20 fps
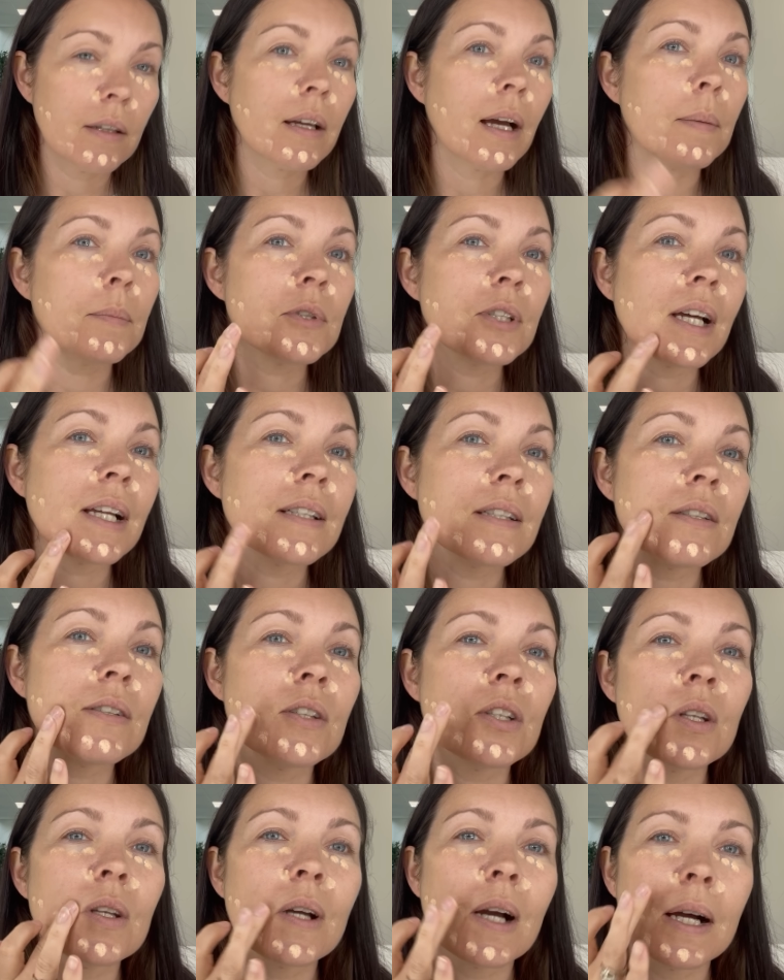I'm chatting
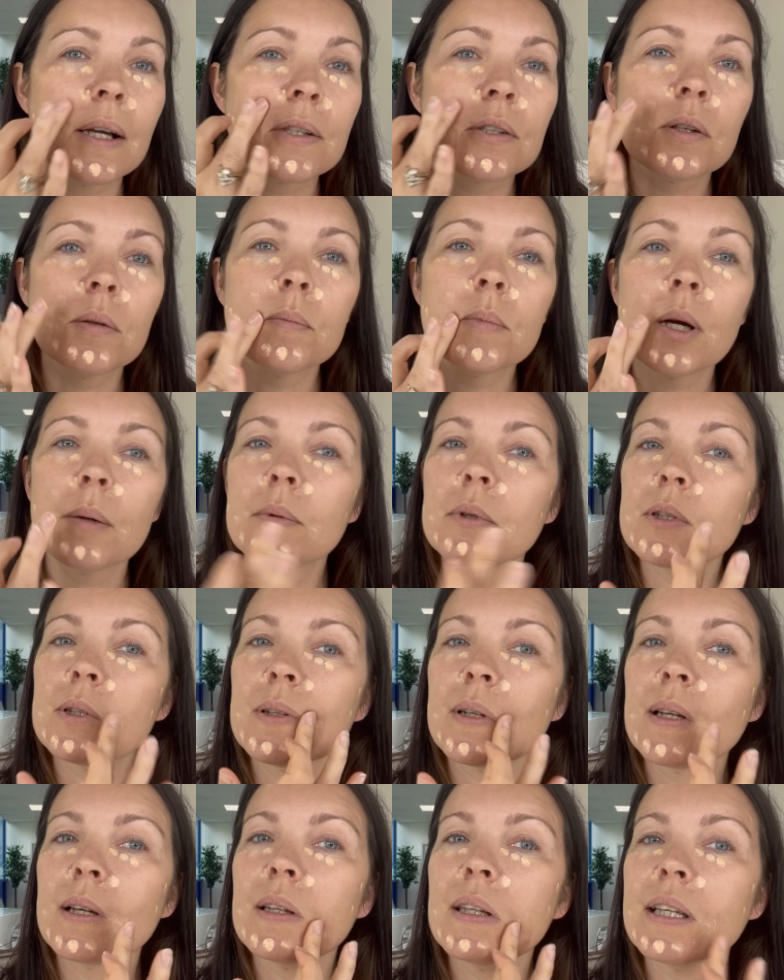to you guys, so I'm probably
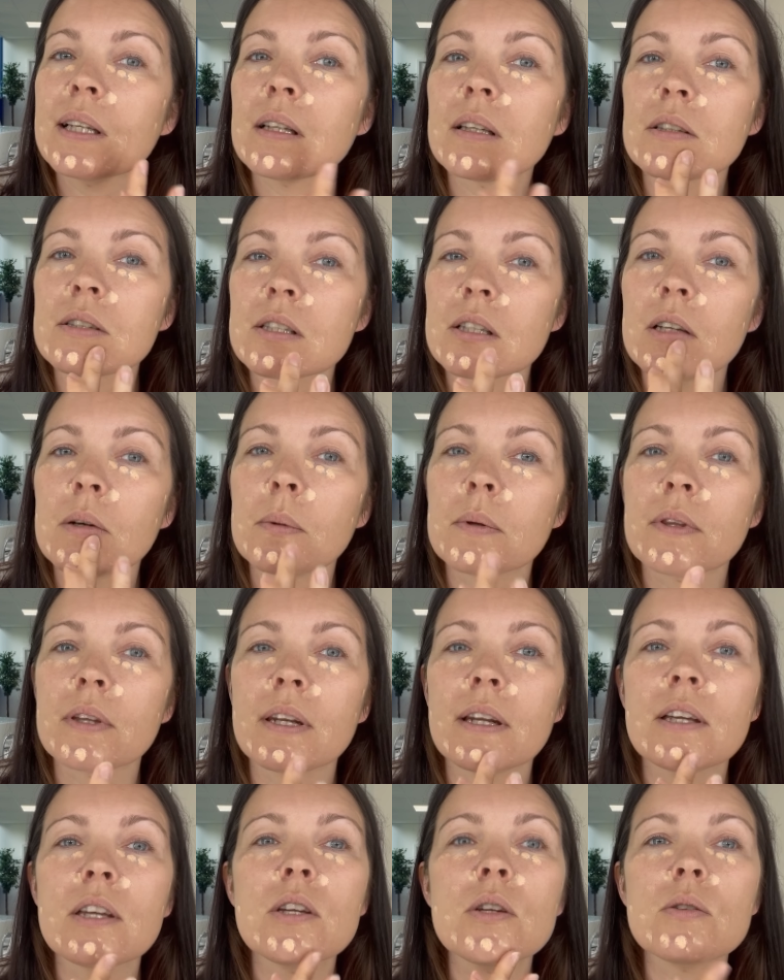doing it a little slower than
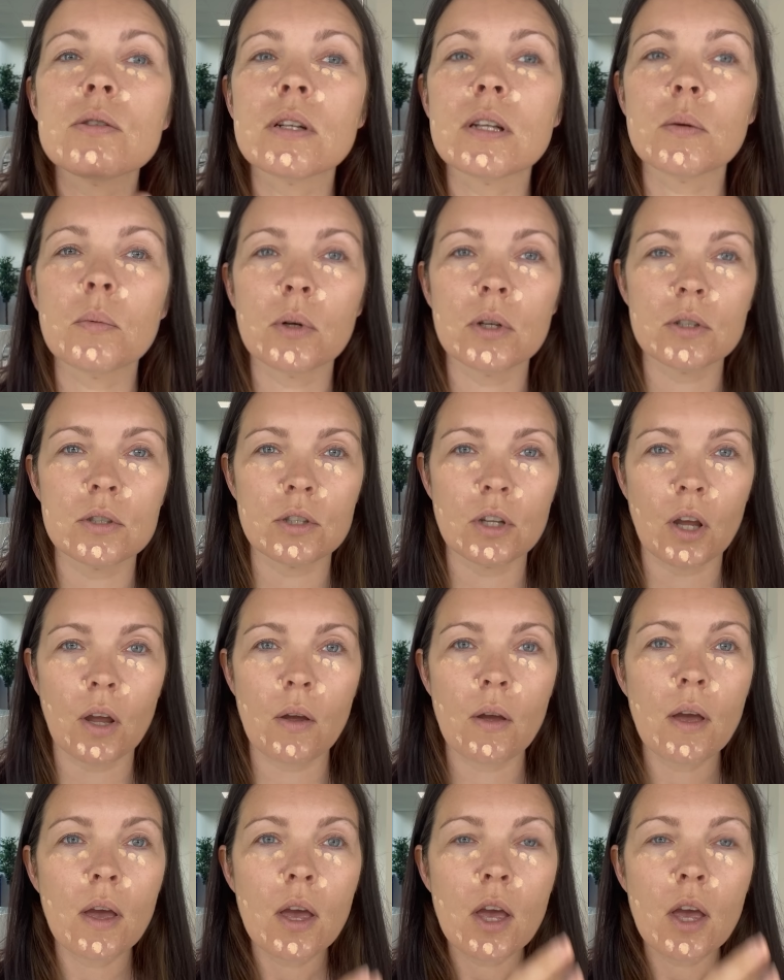I usually would do.